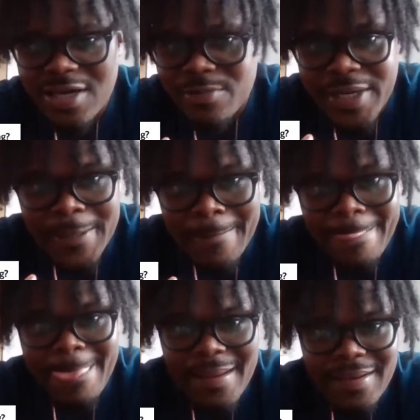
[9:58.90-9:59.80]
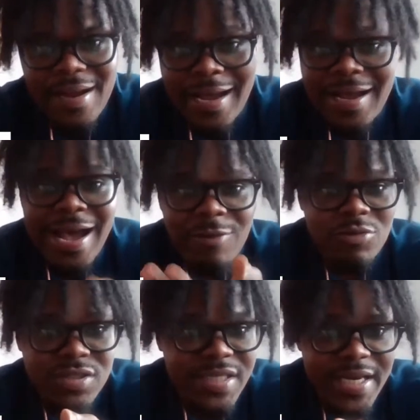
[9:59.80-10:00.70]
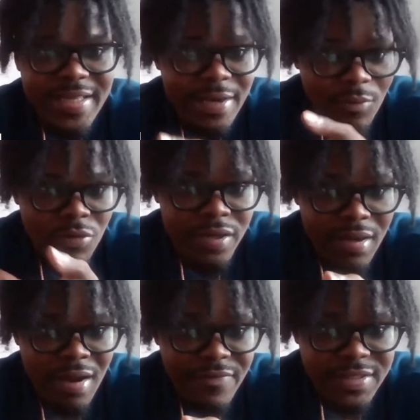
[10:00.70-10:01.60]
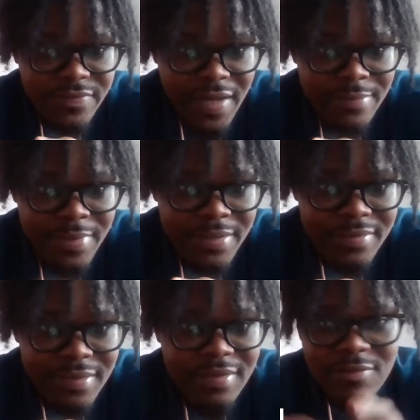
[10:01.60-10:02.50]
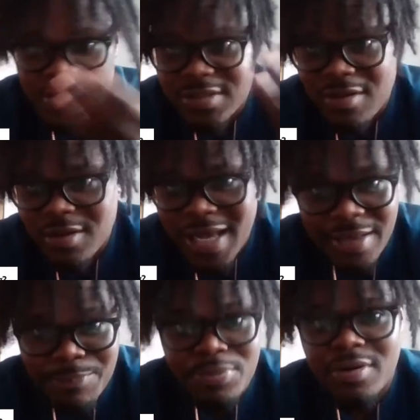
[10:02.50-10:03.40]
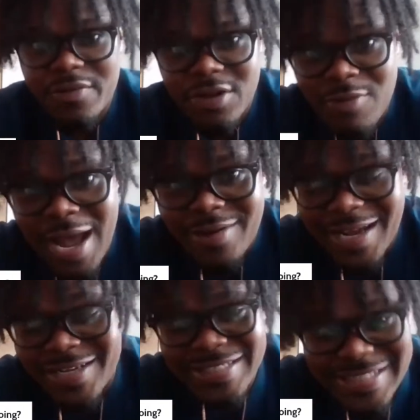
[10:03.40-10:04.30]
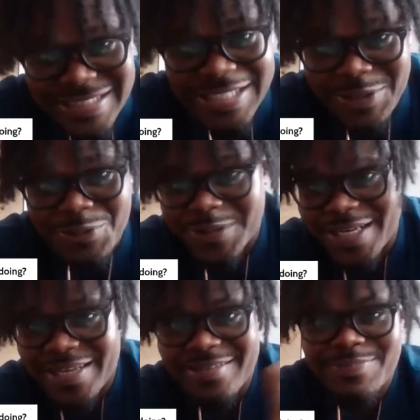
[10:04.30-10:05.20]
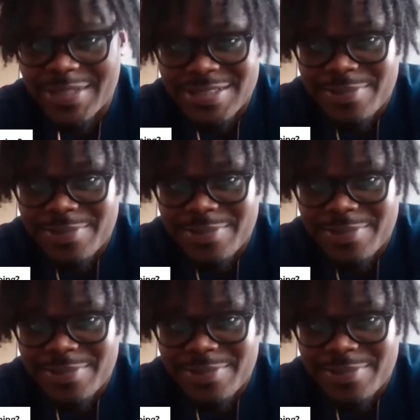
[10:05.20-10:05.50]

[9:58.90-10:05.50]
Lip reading: to tell, man. I will say that one offensive lineman got put on the ground. I couldn't see who did it, but